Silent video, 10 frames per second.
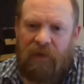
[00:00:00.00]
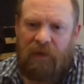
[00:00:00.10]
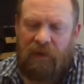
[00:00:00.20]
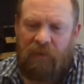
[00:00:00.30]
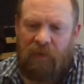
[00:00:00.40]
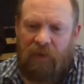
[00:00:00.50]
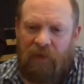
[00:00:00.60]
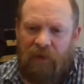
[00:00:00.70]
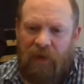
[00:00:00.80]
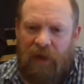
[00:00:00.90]
Uh,
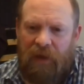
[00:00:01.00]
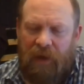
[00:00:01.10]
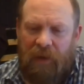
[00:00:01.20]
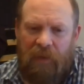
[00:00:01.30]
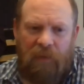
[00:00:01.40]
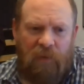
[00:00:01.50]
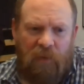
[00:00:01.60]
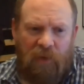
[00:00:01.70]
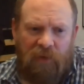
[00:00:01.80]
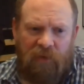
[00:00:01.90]
everything's online. Um, if
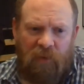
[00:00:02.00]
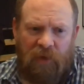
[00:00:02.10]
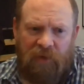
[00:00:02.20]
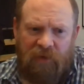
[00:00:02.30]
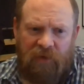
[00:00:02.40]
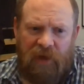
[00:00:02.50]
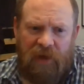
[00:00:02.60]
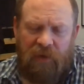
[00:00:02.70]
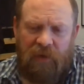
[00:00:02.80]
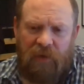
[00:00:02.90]
you want to watch
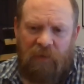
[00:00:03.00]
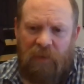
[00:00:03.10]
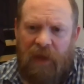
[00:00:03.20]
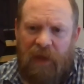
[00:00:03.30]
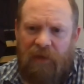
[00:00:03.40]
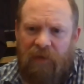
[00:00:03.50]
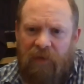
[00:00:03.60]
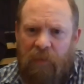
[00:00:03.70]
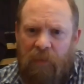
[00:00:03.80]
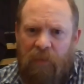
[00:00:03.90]
anything from that,
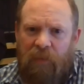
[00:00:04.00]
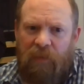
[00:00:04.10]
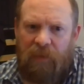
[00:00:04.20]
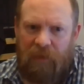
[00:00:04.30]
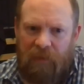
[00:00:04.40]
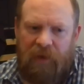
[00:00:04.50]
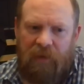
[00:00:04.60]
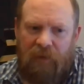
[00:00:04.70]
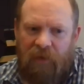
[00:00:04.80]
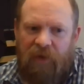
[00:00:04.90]
give
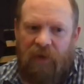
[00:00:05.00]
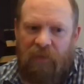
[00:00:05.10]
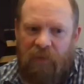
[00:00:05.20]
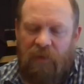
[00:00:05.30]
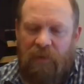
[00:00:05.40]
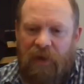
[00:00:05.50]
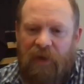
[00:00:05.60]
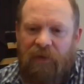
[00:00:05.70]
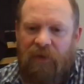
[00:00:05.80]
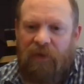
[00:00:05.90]
yourself a few minutes
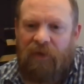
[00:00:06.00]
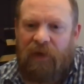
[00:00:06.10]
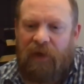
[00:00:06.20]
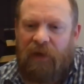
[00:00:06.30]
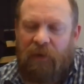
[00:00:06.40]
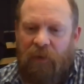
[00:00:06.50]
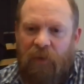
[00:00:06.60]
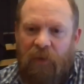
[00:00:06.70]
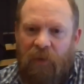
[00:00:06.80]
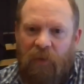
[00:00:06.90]
to just click through
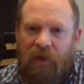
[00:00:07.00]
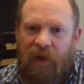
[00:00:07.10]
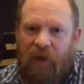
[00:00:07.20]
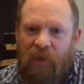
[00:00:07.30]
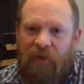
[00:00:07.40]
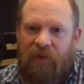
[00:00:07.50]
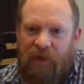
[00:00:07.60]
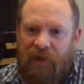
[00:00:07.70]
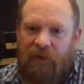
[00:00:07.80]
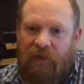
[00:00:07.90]
and work out what to click
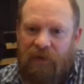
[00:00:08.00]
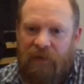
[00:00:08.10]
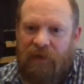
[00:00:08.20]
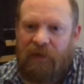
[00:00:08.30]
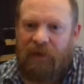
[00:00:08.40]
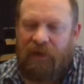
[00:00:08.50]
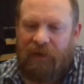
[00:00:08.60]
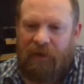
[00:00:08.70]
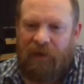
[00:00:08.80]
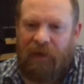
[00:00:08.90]
on.
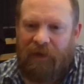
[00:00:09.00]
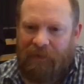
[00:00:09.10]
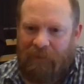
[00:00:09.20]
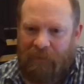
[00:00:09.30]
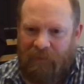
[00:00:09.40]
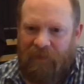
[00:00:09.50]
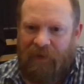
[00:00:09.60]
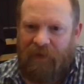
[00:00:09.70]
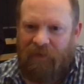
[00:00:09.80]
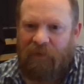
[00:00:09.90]
Um, it's
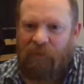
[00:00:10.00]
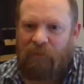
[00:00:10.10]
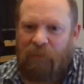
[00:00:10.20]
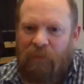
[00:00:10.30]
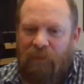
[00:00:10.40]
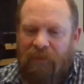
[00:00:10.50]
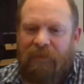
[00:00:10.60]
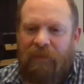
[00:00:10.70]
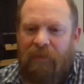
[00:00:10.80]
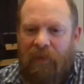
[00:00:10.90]
a
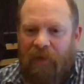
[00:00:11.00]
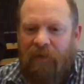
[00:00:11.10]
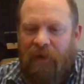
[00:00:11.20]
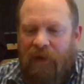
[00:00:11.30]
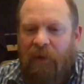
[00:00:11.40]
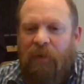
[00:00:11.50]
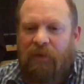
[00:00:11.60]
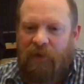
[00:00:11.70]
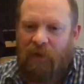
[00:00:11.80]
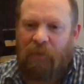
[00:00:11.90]
it's a little bit of a
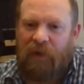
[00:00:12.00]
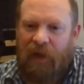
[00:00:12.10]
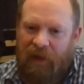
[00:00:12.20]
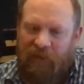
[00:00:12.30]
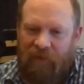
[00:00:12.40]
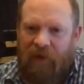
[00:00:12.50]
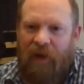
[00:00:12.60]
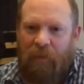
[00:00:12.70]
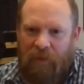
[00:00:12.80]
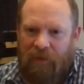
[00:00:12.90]
complicated
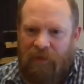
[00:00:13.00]
setup